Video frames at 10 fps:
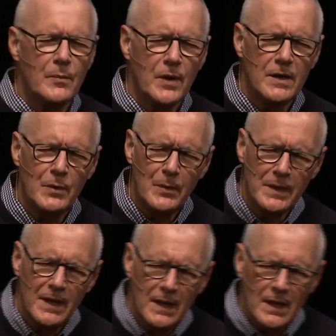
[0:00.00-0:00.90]
I pray we
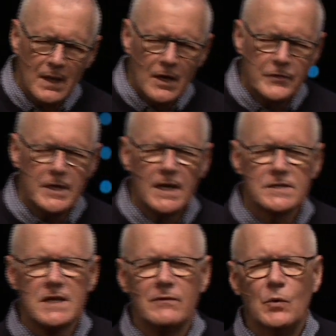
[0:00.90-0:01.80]
would, over the
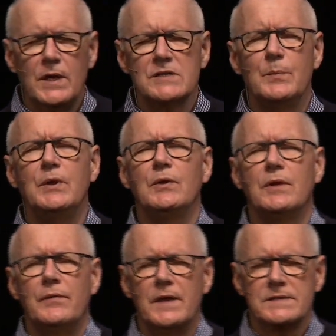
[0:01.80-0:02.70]
next several weeks,
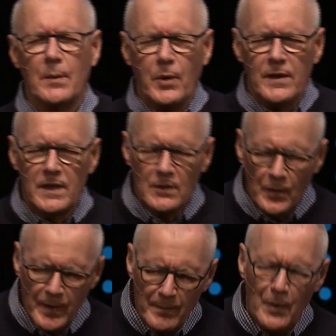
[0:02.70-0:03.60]
build on this. I pray that there
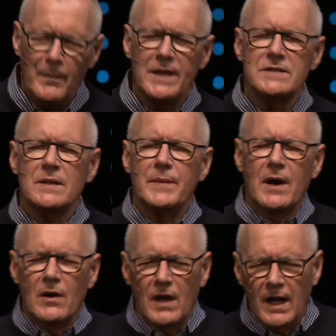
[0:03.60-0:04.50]
would be a momentum
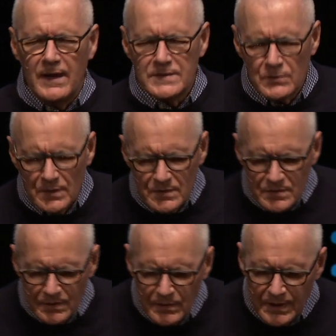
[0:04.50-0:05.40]
in our lives, would
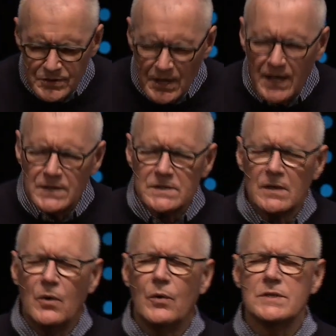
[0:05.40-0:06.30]
truly change
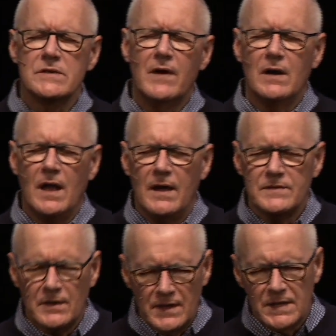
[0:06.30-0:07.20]
the course of our
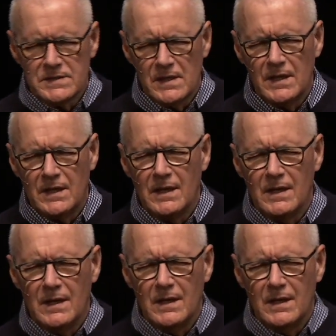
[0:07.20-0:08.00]
lives, our destiny.